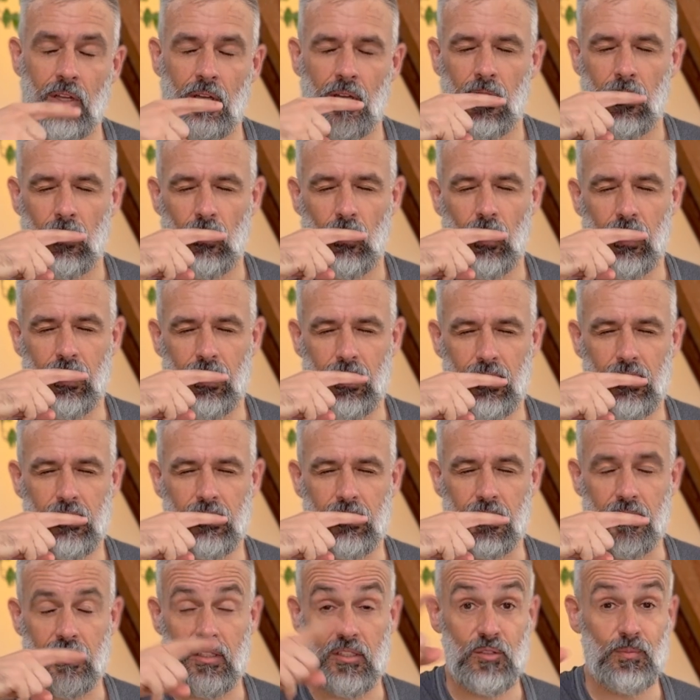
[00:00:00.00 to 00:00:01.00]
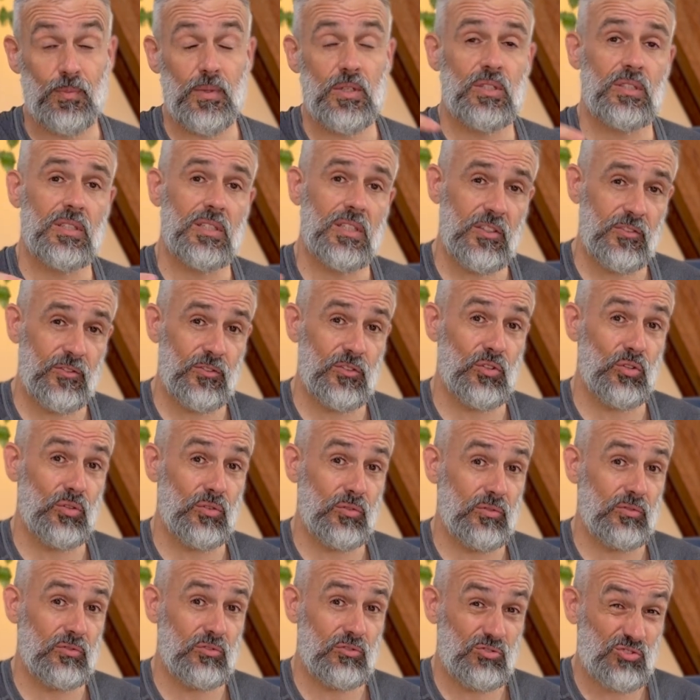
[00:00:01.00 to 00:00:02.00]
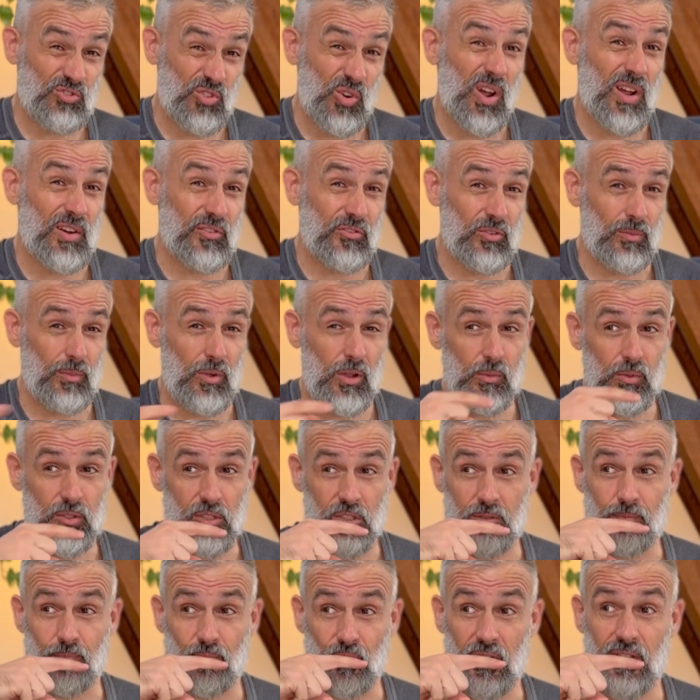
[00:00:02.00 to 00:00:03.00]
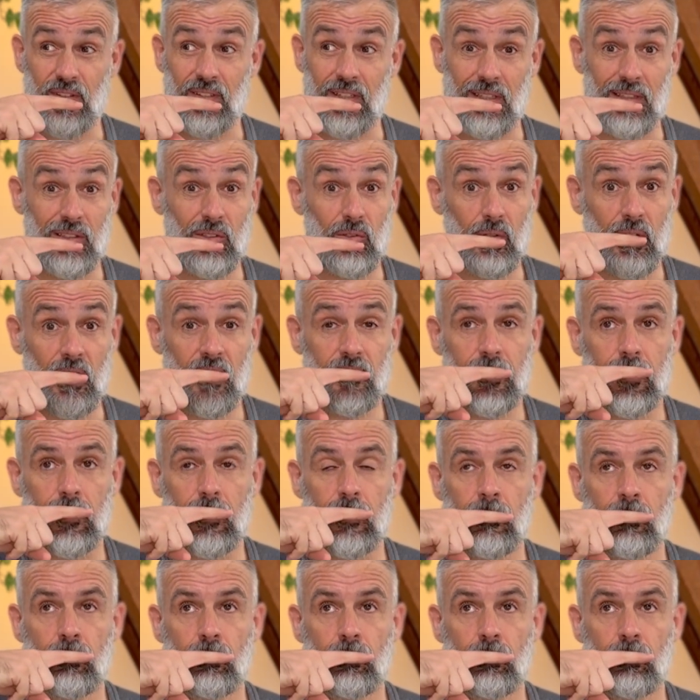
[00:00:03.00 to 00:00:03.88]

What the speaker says: quite easily, especially if you try it for a moment, just breathing a little heavier,